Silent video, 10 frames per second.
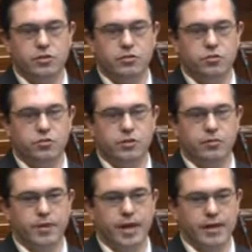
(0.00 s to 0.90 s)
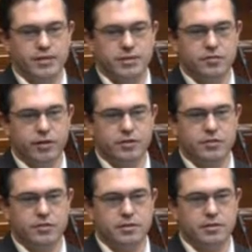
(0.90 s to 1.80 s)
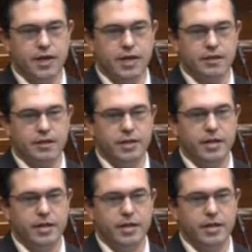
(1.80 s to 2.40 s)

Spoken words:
ensure that we had the requisite and